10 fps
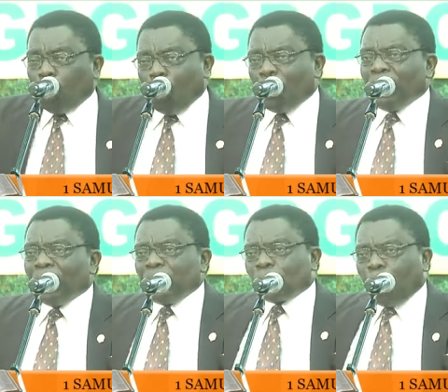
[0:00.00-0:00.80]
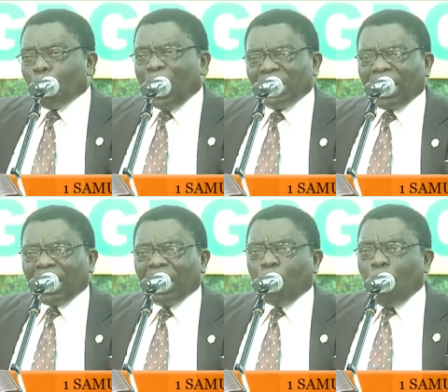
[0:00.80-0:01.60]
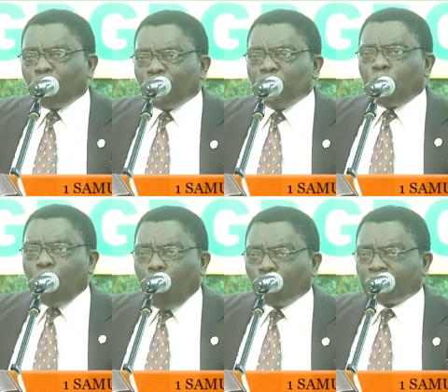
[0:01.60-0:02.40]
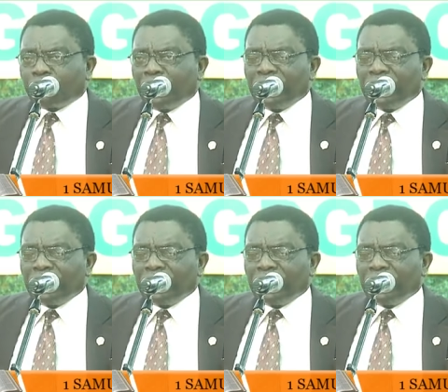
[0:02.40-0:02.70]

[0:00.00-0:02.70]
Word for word: com- the commander of his host.